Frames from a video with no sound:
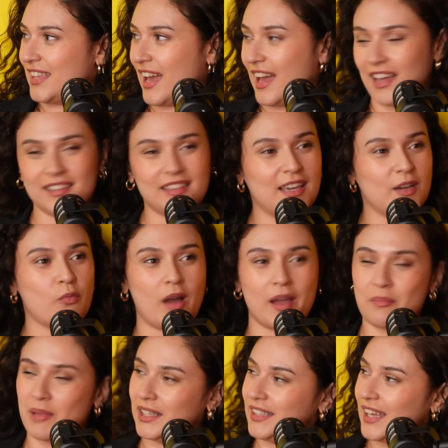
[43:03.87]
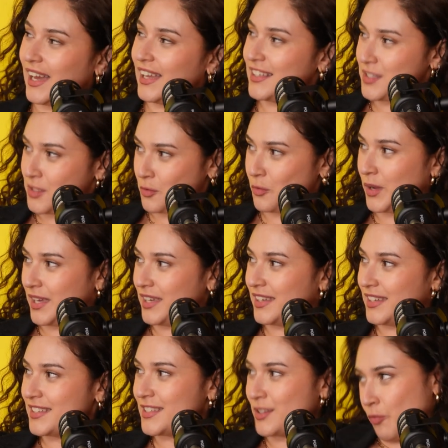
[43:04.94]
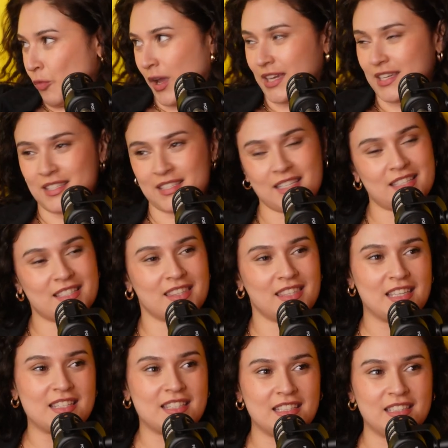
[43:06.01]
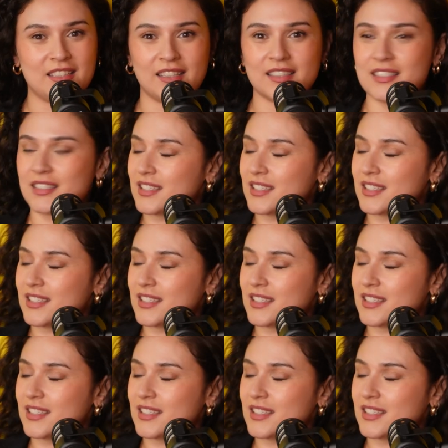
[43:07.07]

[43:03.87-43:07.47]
that, like why my dad is the way he is and why he says things he does.